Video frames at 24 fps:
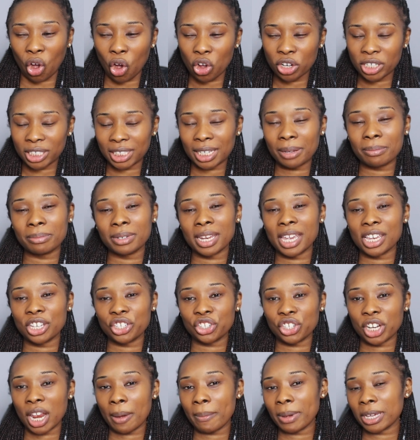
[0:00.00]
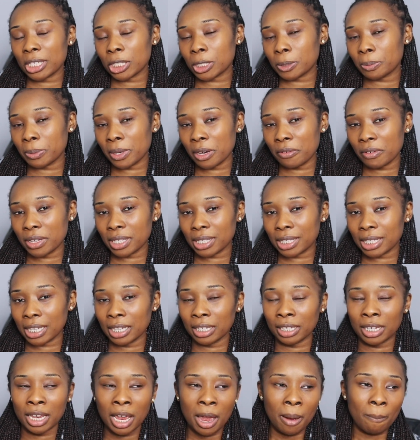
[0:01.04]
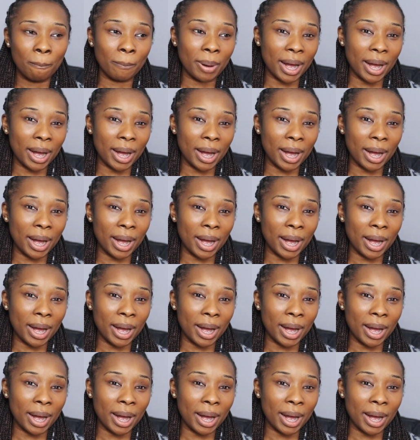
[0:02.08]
condemnation I'm experiencing